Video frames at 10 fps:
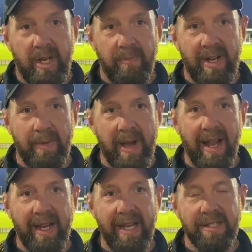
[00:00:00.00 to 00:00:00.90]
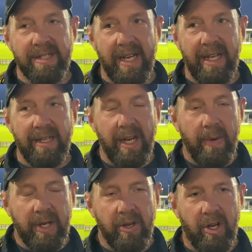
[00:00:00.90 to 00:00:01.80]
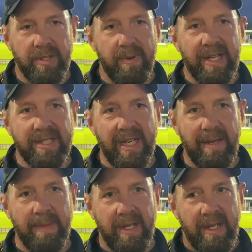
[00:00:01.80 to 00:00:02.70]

up really well against a good Ospreys team.